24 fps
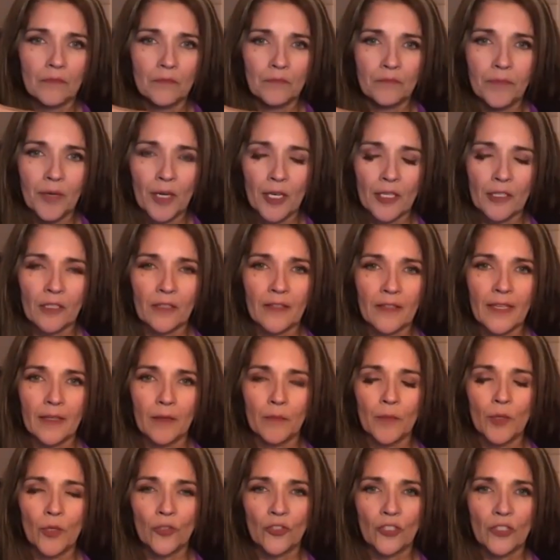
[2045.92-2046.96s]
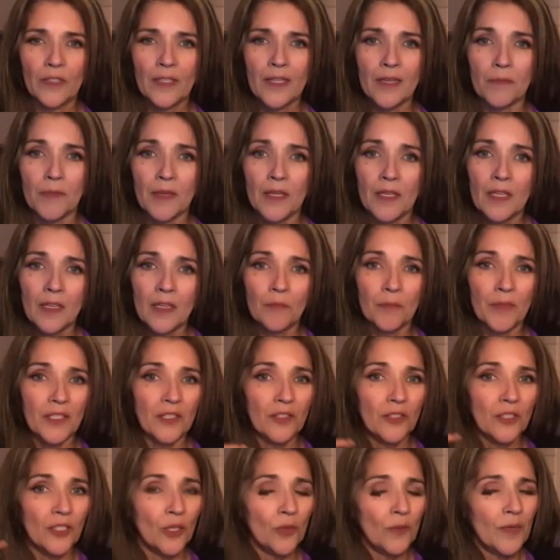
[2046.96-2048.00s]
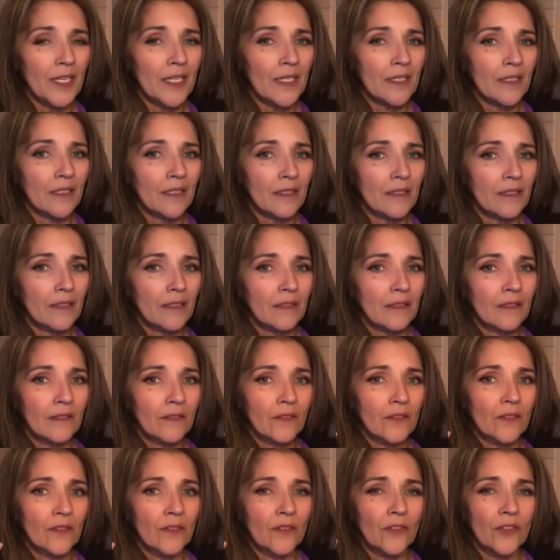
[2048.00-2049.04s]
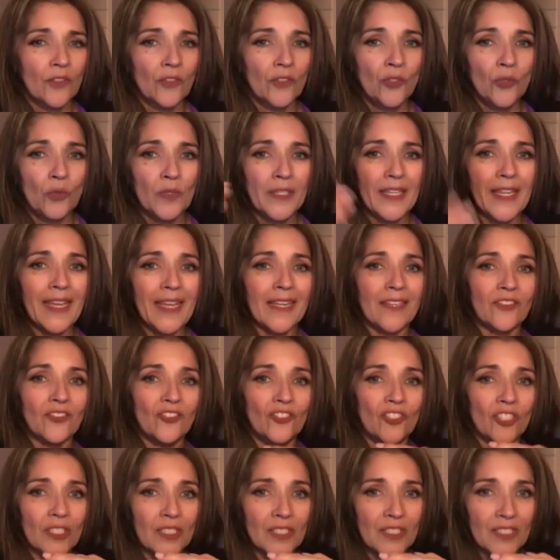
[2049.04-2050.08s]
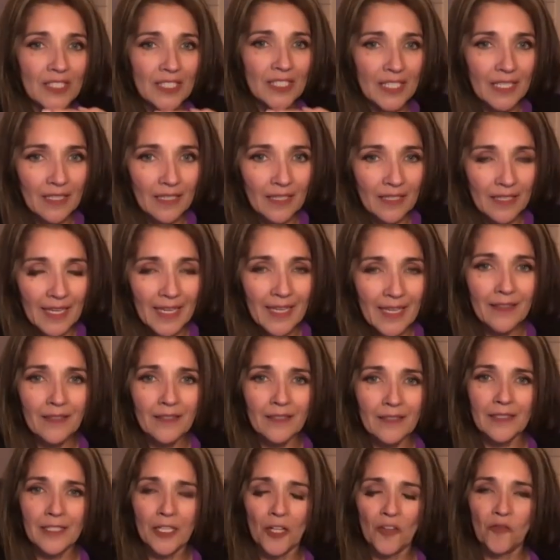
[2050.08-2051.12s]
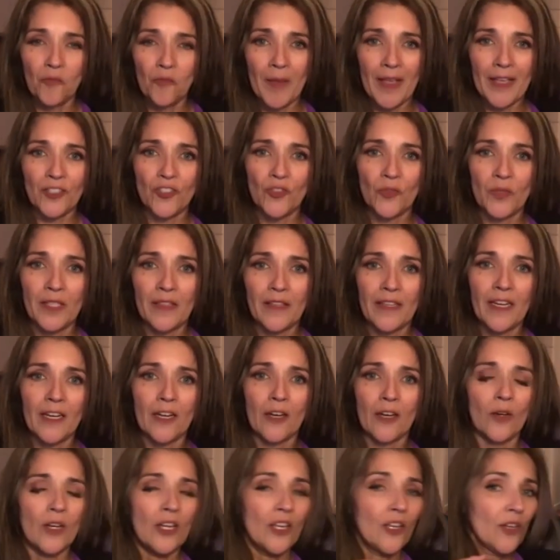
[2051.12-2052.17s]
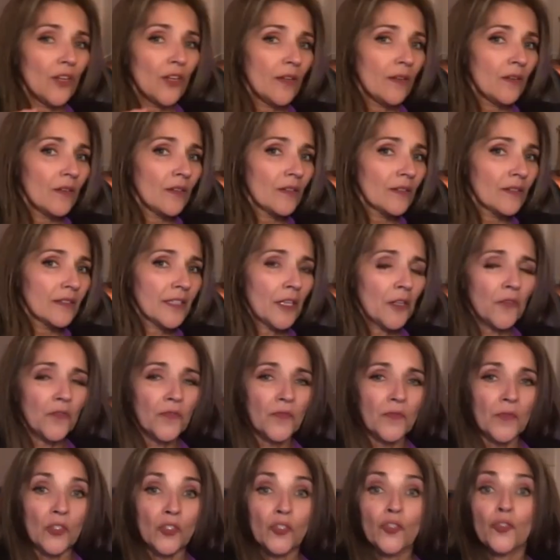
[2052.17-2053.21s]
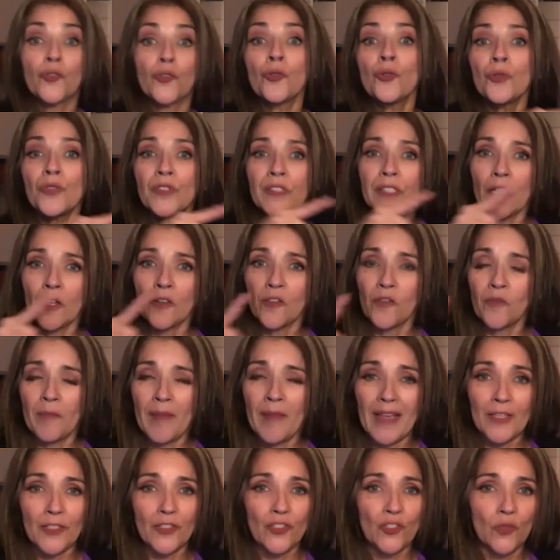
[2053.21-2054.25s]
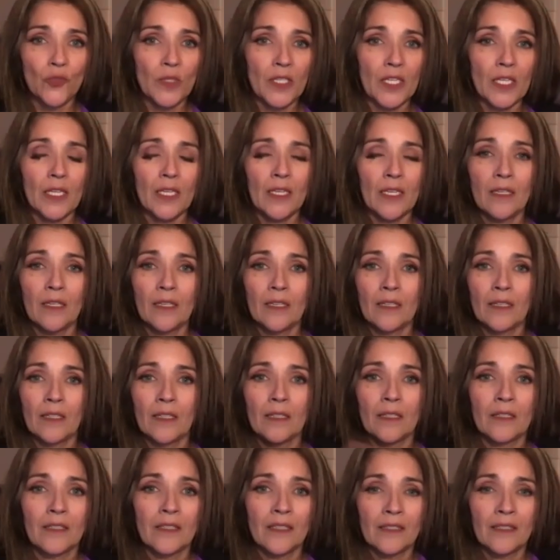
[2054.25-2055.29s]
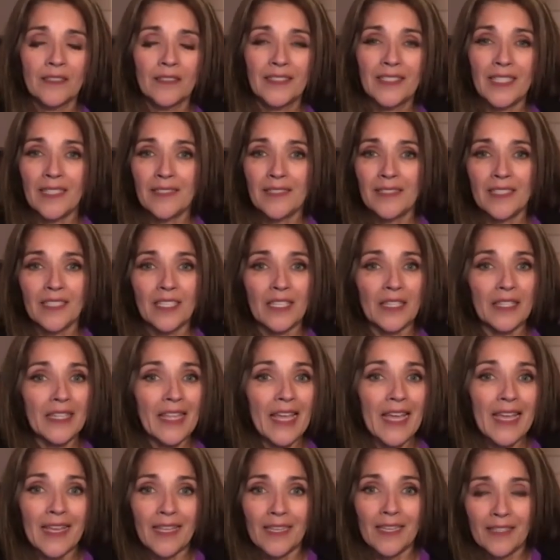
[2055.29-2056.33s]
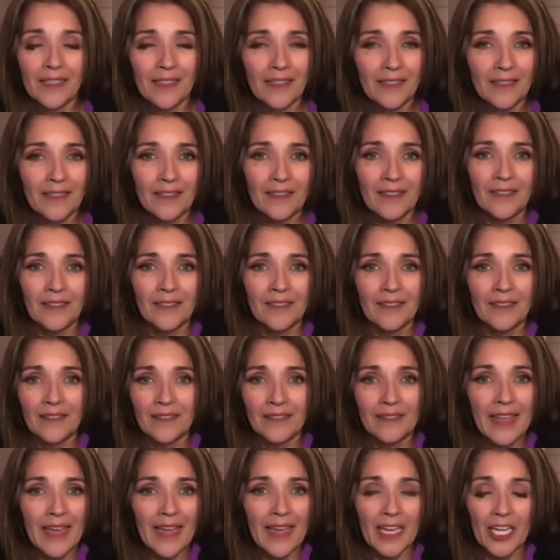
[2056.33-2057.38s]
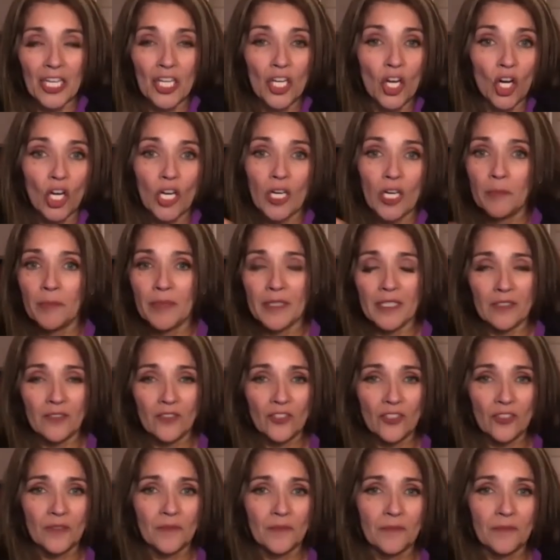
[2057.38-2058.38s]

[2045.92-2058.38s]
bottled that emotion up. But you know what? You can't just end the self mastery there. Self true self mastery doesn't let that garbage